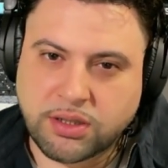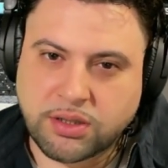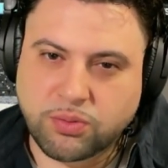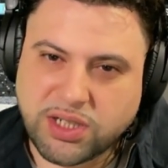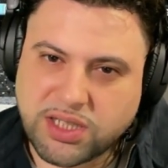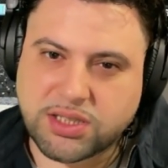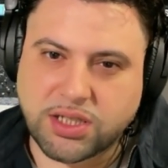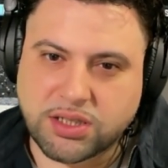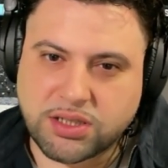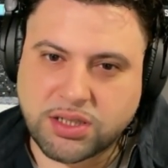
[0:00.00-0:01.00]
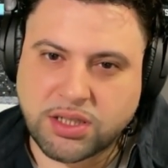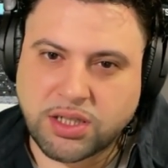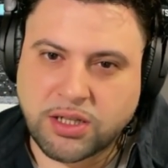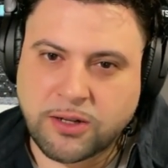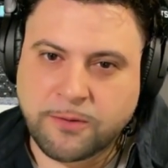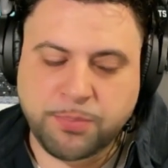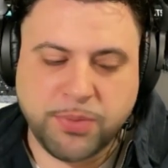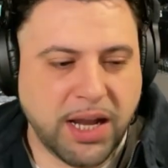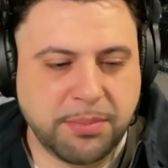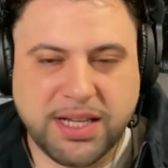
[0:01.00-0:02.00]
What is this?
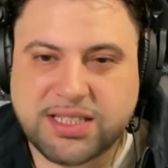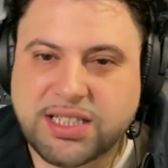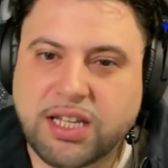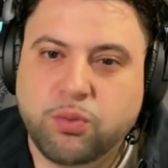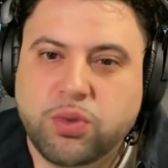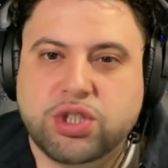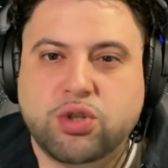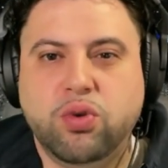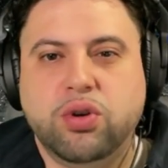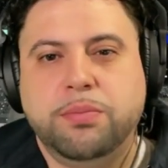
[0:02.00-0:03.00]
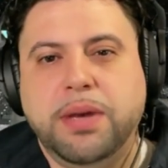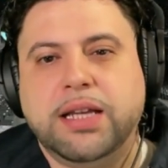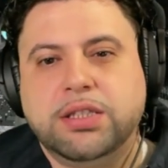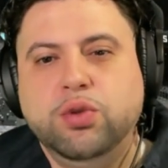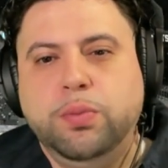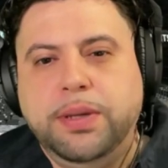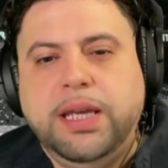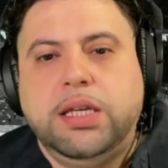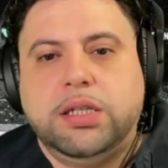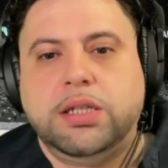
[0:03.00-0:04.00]
Now, I'm not saying which quarterback to
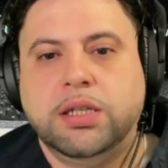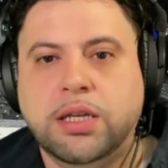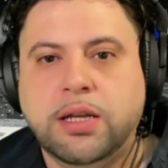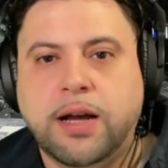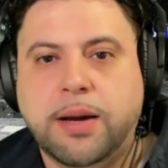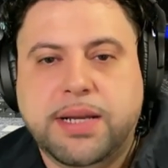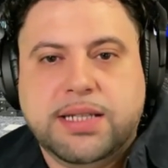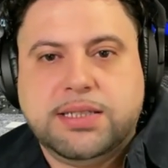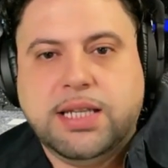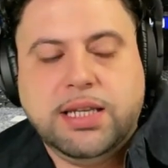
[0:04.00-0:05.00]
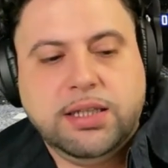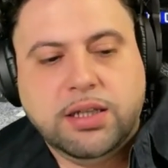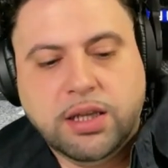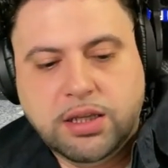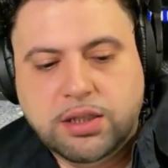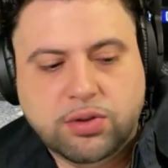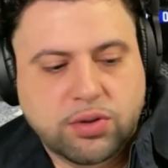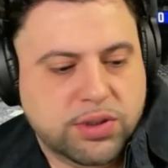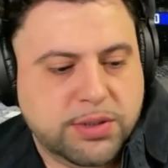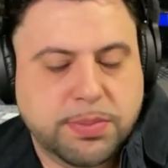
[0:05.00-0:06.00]
pick. I'm not saying,
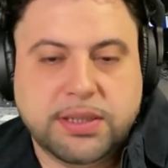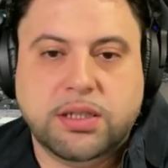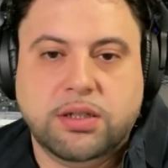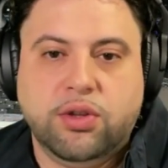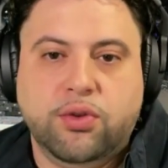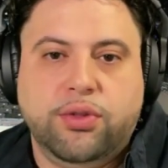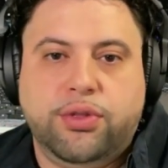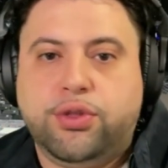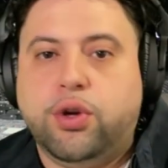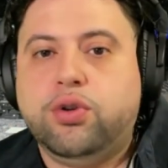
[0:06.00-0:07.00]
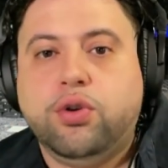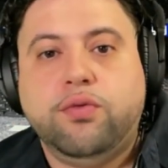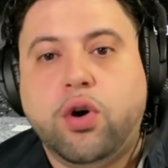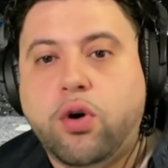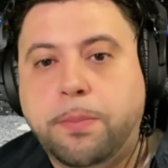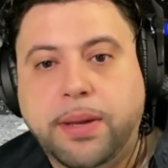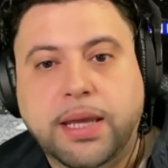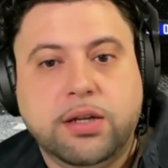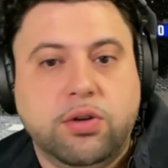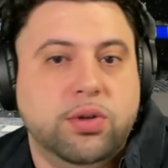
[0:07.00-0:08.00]
spend a third overall
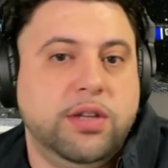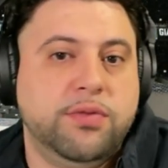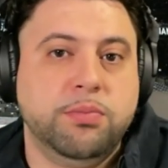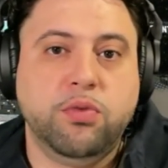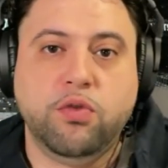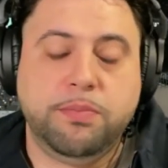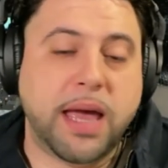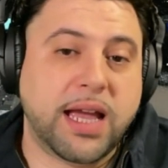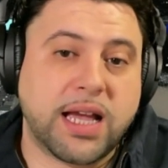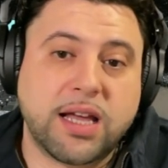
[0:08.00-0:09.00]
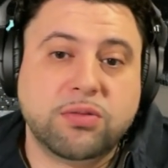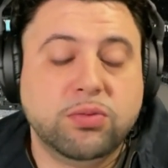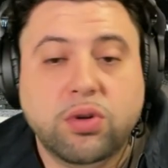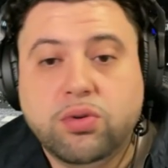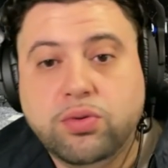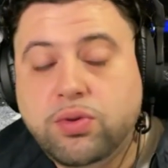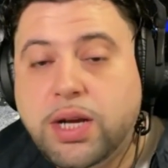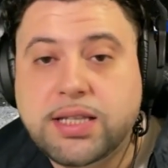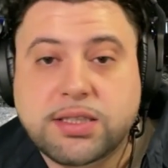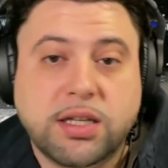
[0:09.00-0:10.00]
pick or even move back. I don't know. You
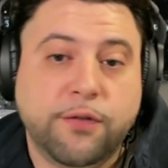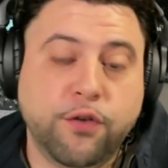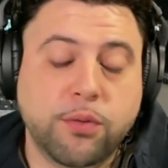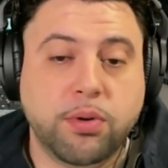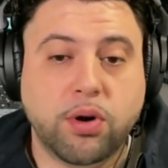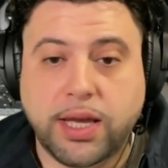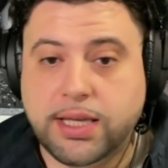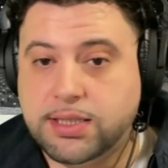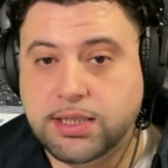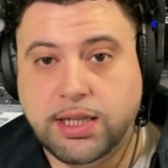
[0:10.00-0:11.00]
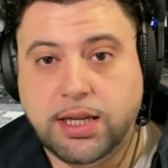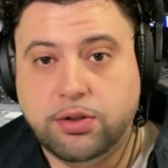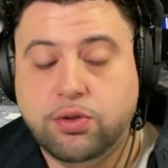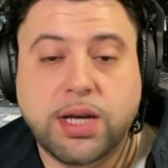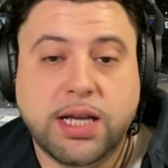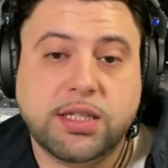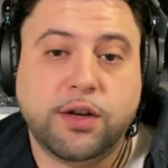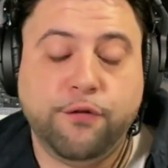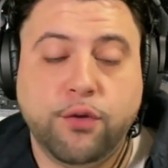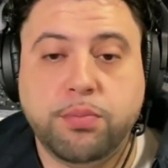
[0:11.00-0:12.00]
guys are the football heads in there. You guys are the
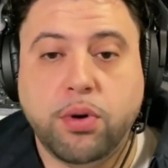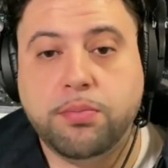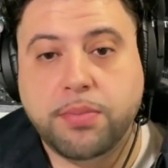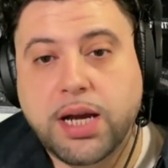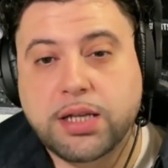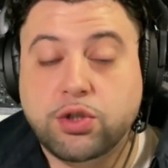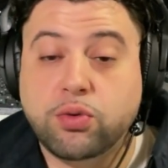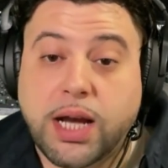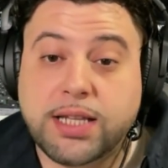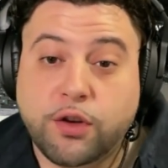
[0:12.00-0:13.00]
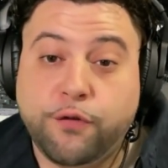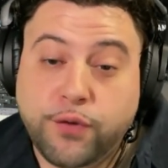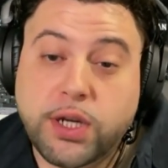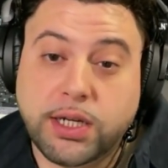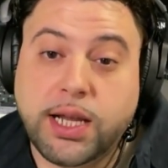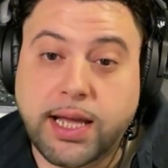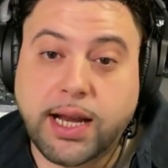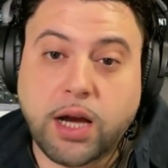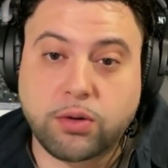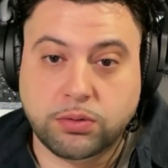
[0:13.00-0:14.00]
football minds. You guys will figure that
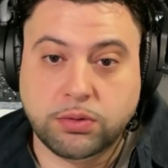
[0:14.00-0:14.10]
out.